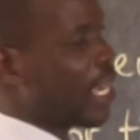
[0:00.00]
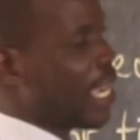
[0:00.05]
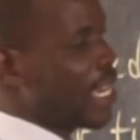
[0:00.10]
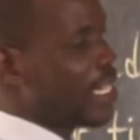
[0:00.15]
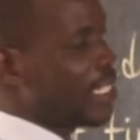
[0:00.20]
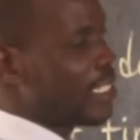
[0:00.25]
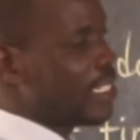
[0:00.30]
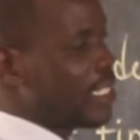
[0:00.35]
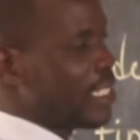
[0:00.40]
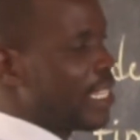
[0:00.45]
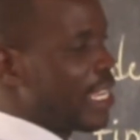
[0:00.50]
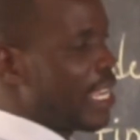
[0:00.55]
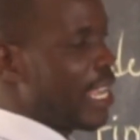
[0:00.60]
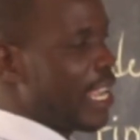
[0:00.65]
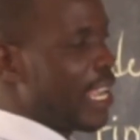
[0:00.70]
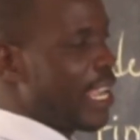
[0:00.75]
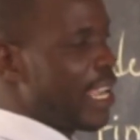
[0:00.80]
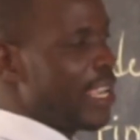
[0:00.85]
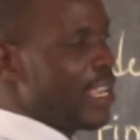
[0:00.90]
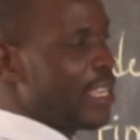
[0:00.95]
can
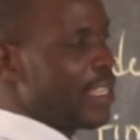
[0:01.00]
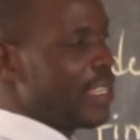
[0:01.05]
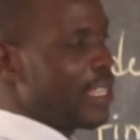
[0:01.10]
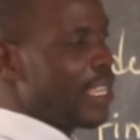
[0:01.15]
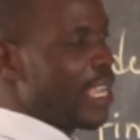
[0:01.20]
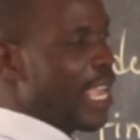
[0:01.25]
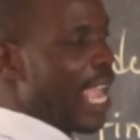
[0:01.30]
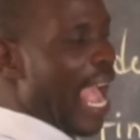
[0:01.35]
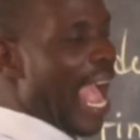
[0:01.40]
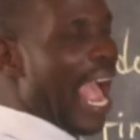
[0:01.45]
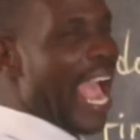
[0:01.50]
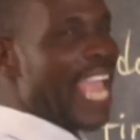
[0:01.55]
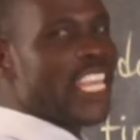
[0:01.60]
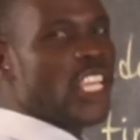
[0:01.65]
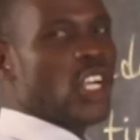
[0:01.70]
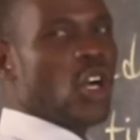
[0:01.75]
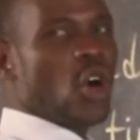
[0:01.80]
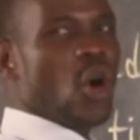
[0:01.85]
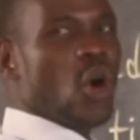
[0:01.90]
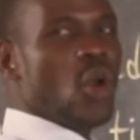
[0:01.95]
say, I
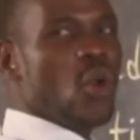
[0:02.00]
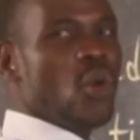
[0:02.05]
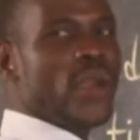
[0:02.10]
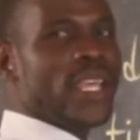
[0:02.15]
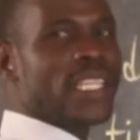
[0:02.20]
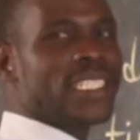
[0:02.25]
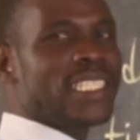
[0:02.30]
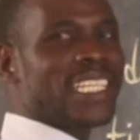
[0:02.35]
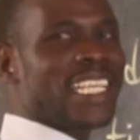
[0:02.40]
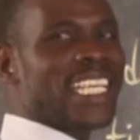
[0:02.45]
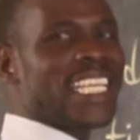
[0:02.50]
always